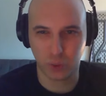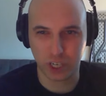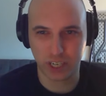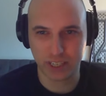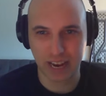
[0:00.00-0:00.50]

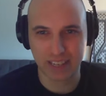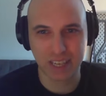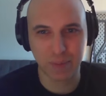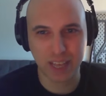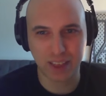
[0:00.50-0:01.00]
which is that it
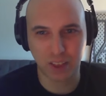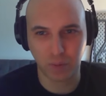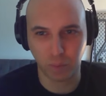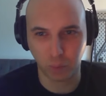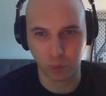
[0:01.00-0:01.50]
seems that
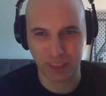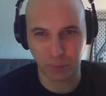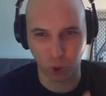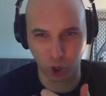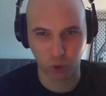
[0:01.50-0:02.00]
the
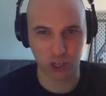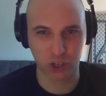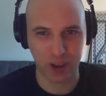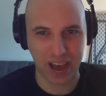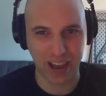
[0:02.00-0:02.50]
more crunch
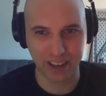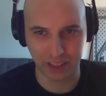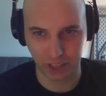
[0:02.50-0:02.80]
you had,